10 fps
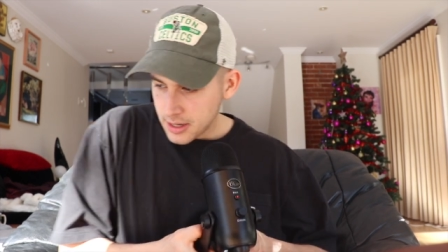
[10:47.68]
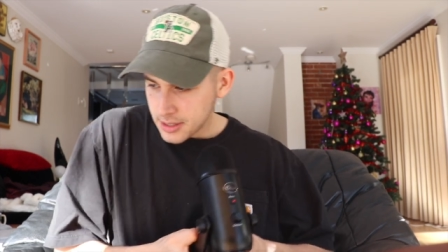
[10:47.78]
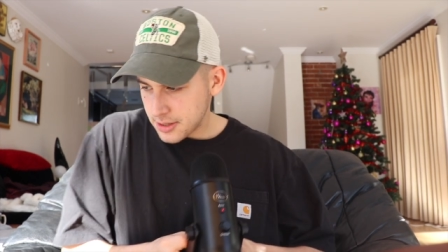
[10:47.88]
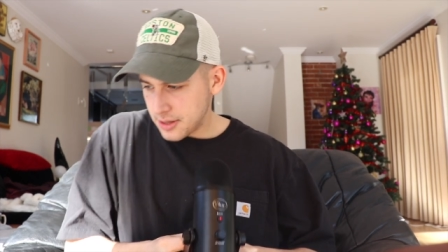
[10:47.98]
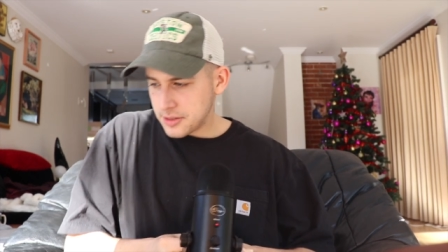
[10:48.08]

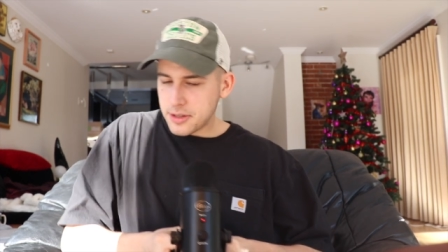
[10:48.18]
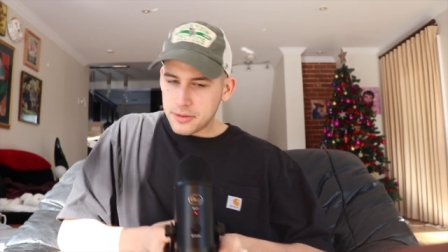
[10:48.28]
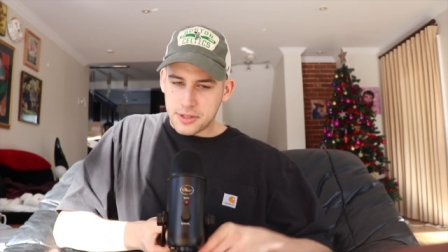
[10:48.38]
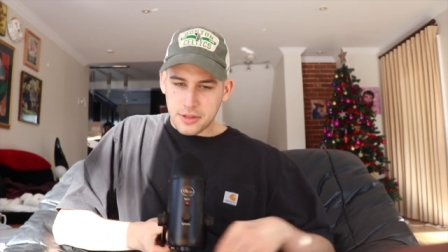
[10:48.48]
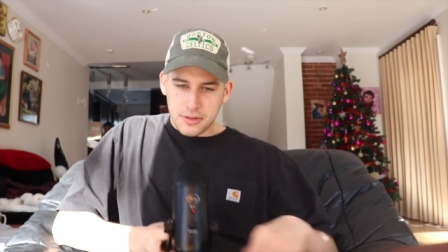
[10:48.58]
So there's
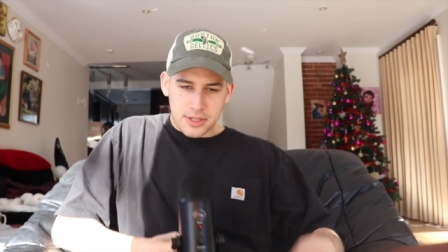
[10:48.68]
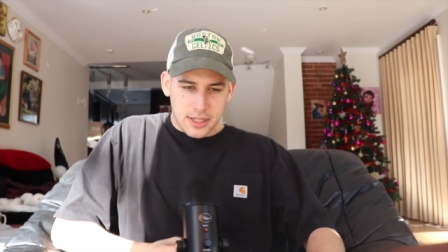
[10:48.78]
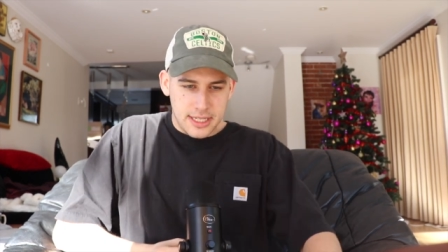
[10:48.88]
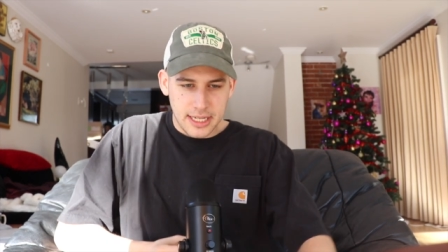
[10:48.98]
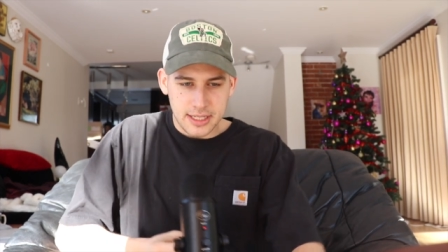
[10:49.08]
those dudes
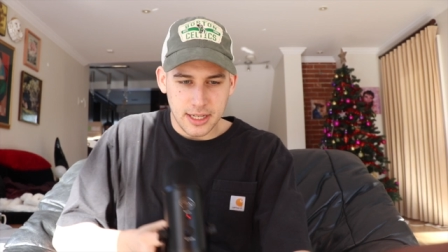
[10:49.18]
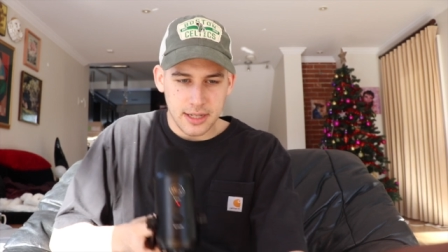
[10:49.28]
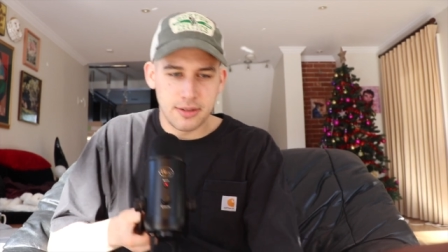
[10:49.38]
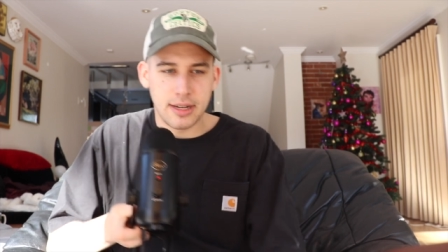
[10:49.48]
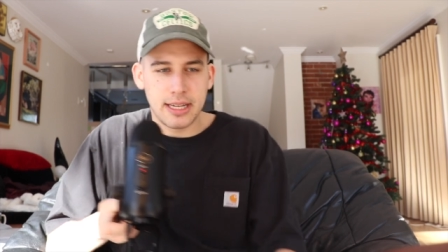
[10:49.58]
on
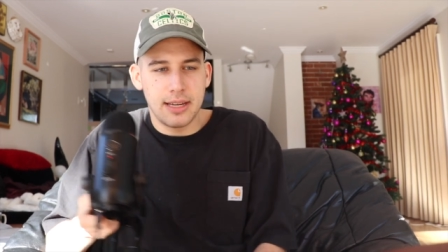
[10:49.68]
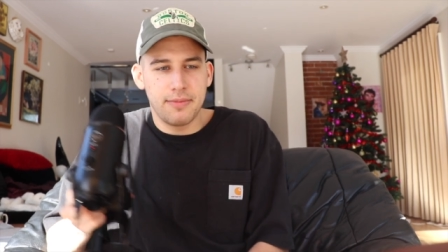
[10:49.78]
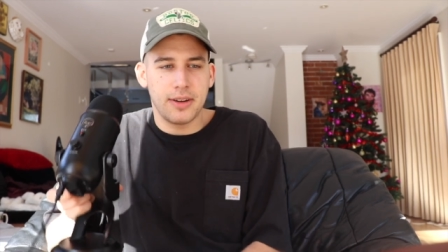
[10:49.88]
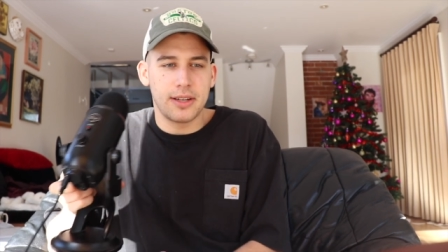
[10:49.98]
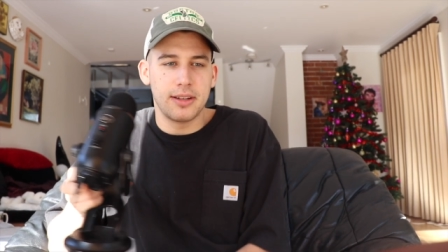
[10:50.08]
TikTok who I
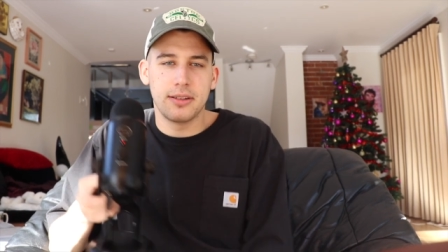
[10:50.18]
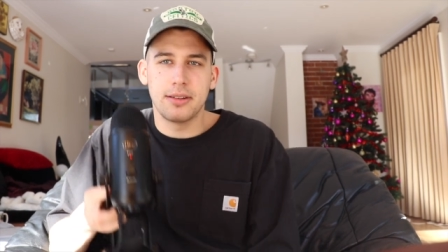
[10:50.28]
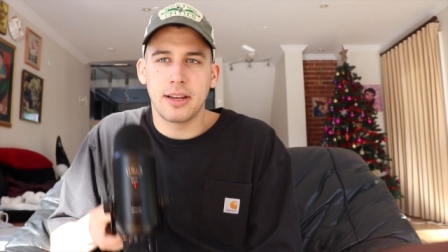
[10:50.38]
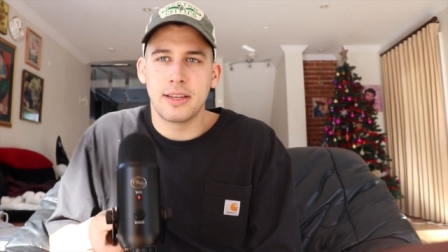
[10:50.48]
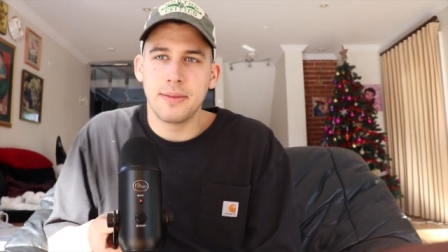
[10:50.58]
keep fucking
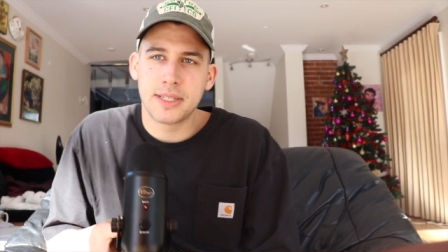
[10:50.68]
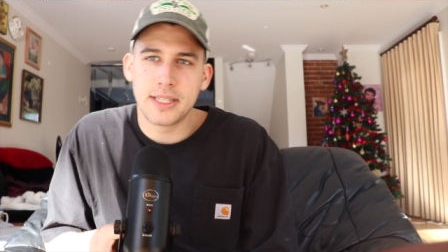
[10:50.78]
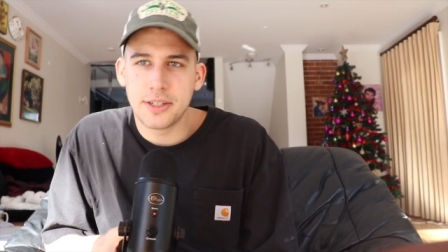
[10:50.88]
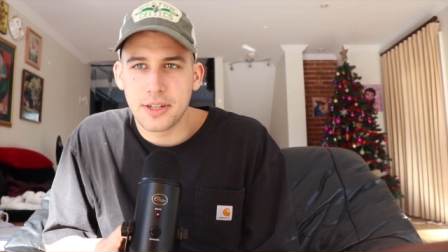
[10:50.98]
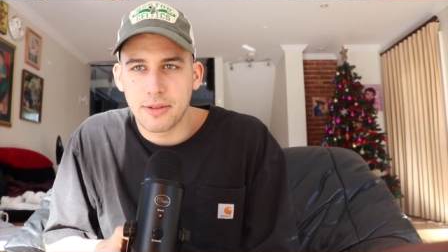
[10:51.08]
I keep
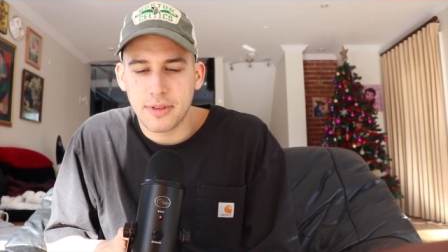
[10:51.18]
stitching.